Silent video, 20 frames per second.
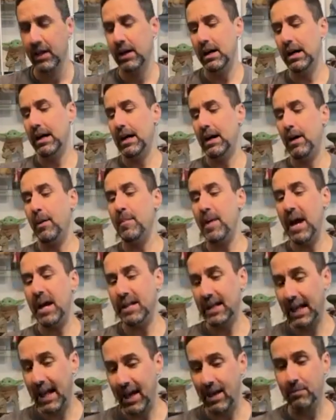
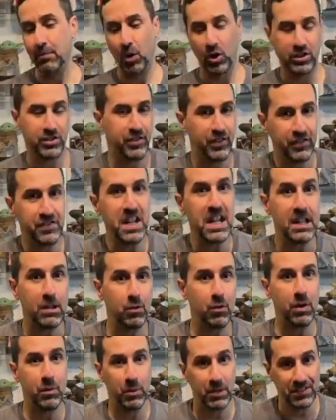And again, March 15th,
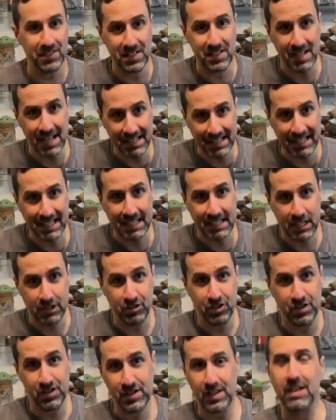we will set the
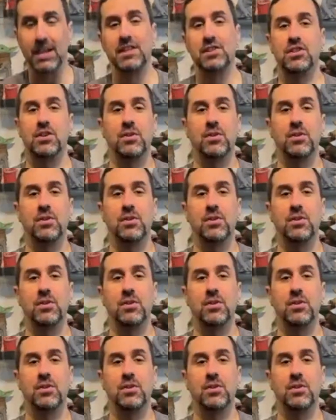edition size.